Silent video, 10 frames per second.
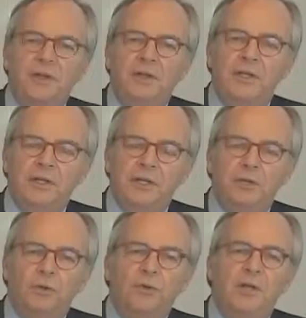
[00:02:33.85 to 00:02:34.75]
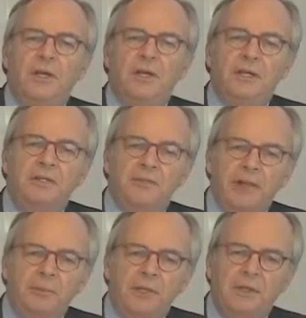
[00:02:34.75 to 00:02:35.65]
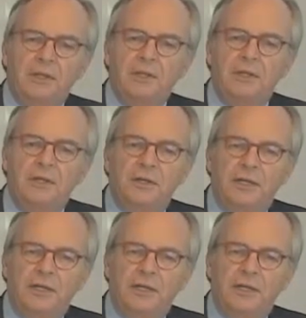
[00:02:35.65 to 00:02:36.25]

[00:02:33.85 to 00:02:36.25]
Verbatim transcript: uh, in legal in developing the uh,